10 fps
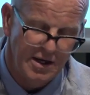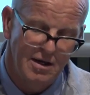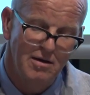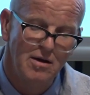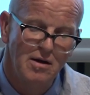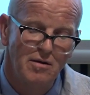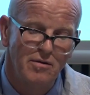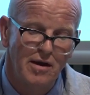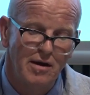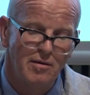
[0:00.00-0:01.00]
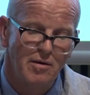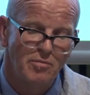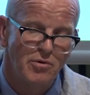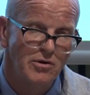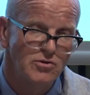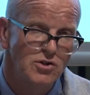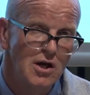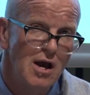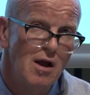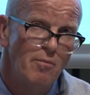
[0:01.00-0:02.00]
their, their approach.
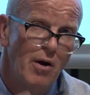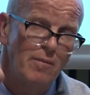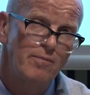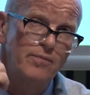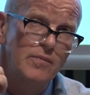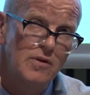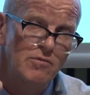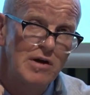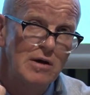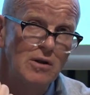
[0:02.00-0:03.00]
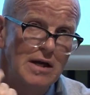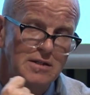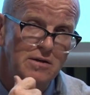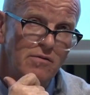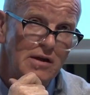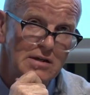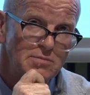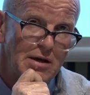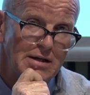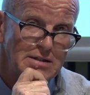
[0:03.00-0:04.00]
But the real lesson of
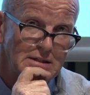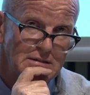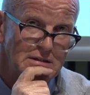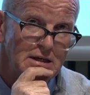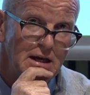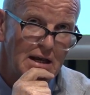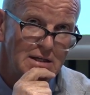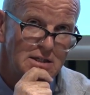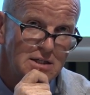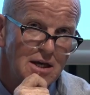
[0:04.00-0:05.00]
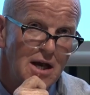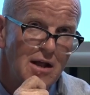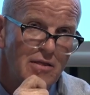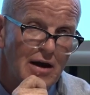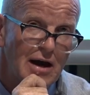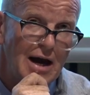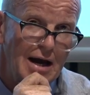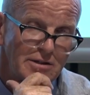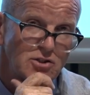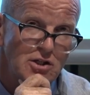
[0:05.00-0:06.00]
these places is that
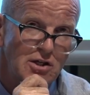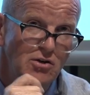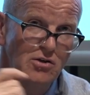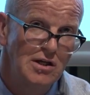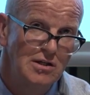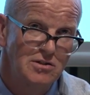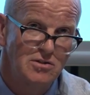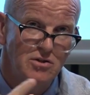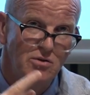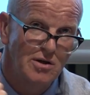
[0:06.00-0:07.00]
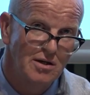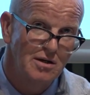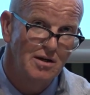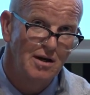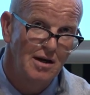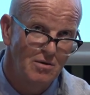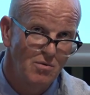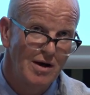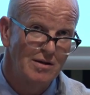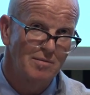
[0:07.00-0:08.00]
actually you need to do it in a
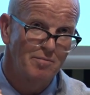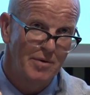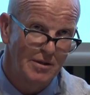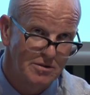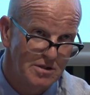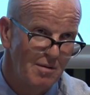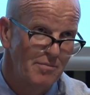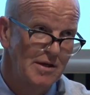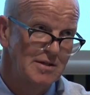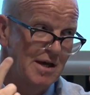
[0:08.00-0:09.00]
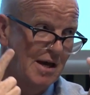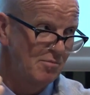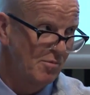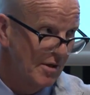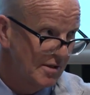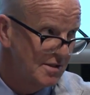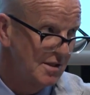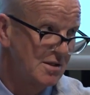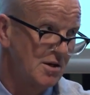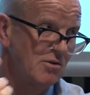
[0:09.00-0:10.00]
way that builds up these
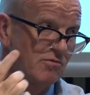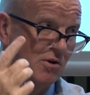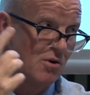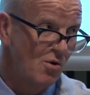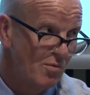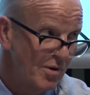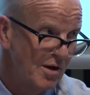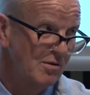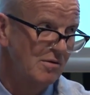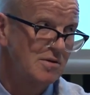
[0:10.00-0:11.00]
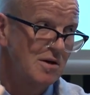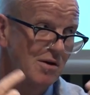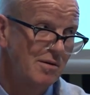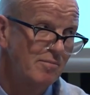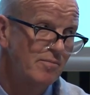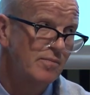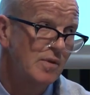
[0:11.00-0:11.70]
capabilities over a long period of time.